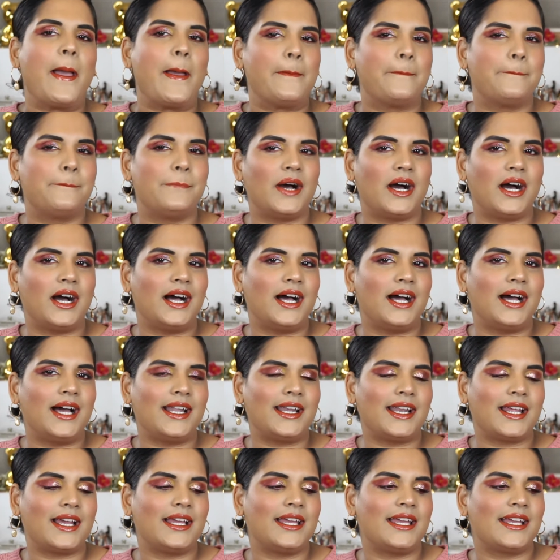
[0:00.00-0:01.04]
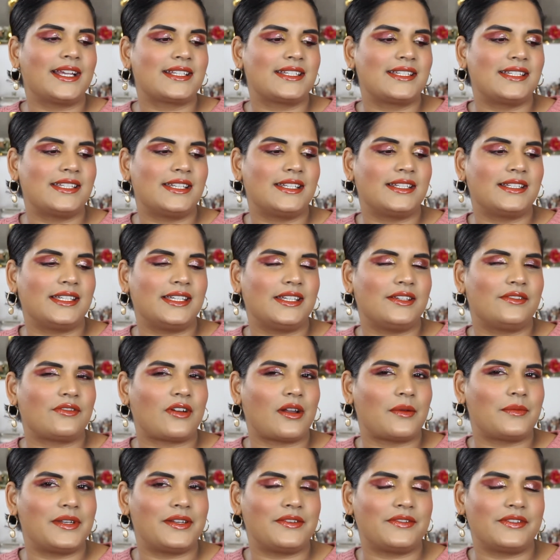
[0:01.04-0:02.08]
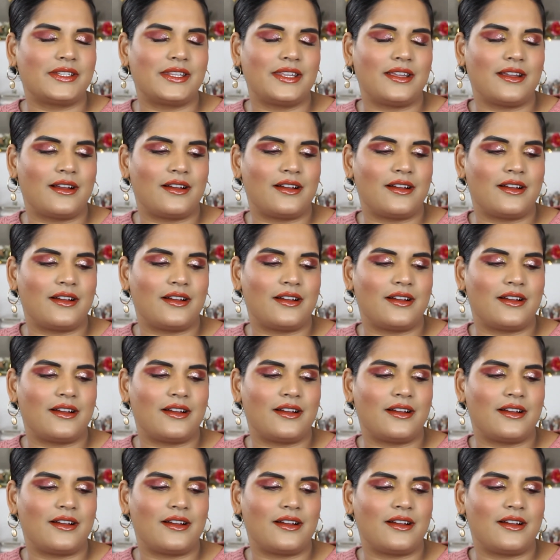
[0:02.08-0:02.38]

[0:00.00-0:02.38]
but I accidentally rubbed everything